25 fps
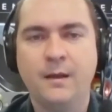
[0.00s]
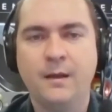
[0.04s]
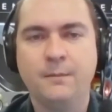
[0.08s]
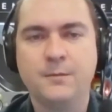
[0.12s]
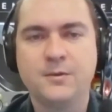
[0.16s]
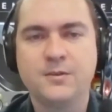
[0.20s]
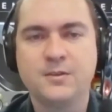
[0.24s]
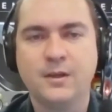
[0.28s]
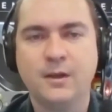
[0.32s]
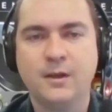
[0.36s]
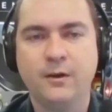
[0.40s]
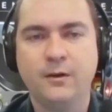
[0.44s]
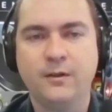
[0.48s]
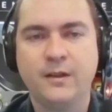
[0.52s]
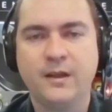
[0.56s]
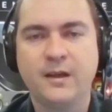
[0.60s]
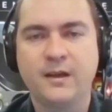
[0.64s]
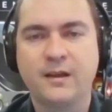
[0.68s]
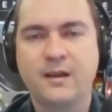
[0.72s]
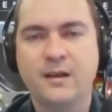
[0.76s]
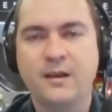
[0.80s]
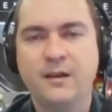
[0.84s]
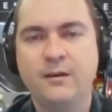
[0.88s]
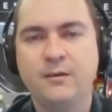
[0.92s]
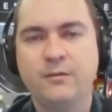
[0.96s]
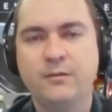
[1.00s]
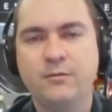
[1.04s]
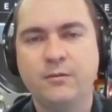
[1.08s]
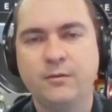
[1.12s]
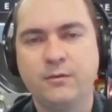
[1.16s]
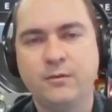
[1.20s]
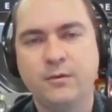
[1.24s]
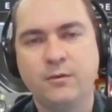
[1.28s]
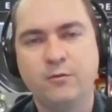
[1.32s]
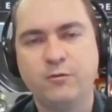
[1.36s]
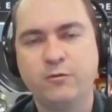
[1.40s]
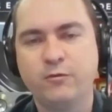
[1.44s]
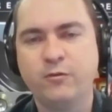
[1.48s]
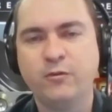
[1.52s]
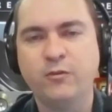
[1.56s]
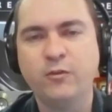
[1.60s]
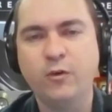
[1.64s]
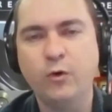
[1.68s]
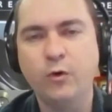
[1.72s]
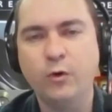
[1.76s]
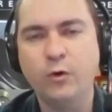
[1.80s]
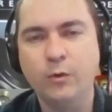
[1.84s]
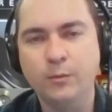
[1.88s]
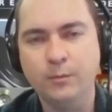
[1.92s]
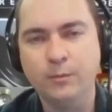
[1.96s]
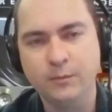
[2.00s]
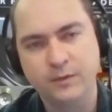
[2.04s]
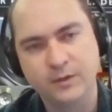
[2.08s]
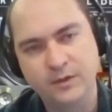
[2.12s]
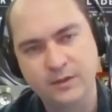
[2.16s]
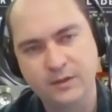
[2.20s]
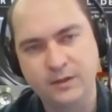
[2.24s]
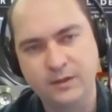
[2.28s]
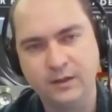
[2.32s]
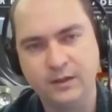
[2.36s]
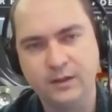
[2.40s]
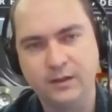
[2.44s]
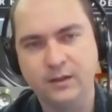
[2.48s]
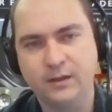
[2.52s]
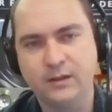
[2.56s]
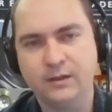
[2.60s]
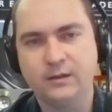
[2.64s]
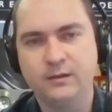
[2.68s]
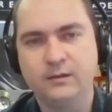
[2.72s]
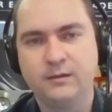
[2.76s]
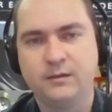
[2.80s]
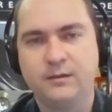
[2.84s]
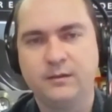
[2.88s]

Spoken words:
So that kind of formed the